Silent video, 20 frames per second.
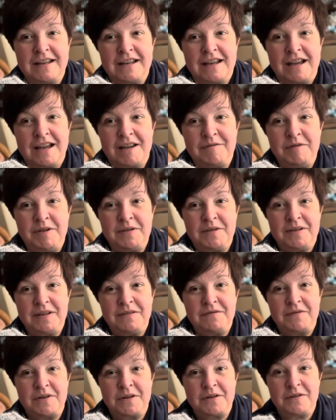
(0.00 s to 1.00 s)
I'm using
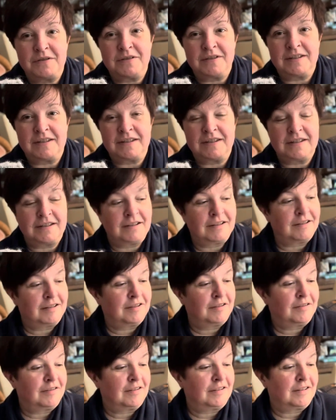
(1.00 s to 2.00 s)
those,
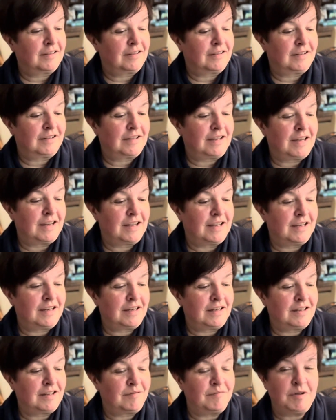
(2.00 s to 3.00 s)

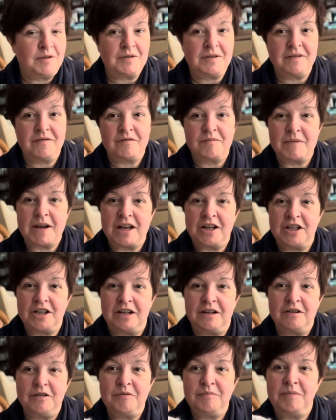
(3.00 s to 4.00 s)
and I'm using the magic
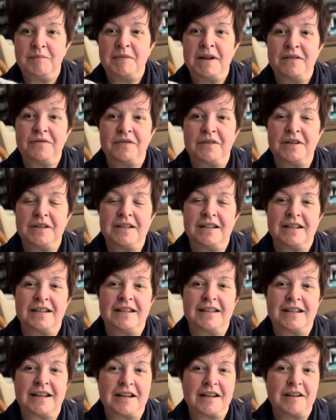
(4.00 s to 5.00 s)
loop method,
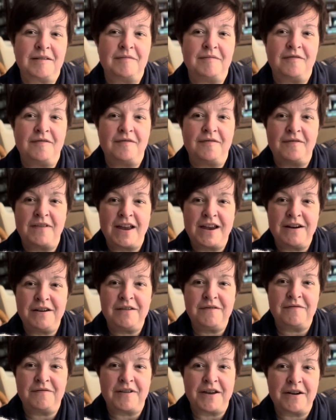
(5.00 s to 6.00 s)
and I'm very,
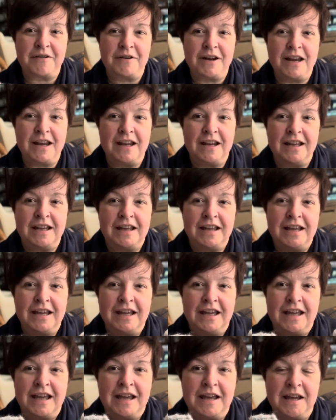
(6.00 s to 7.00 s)
very
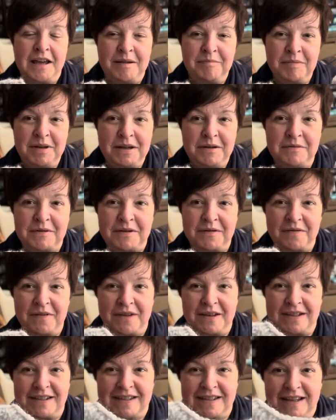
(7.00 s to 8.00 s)
happy with
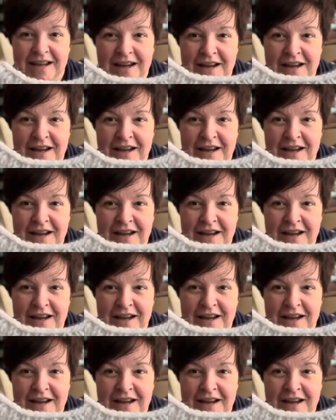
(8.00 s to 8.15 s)
this.